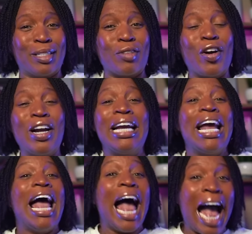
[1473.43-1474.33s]
It's a very
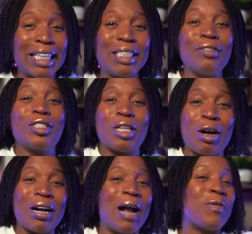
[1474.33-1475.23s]
active
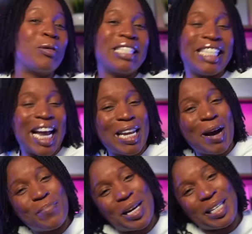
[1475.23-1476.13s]
song. I won't stand
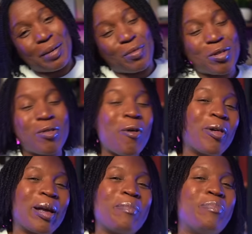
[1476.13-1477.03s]
up because I'm
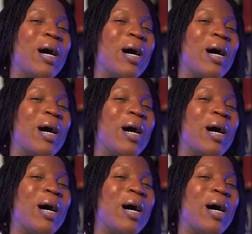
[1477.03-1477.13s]
recording,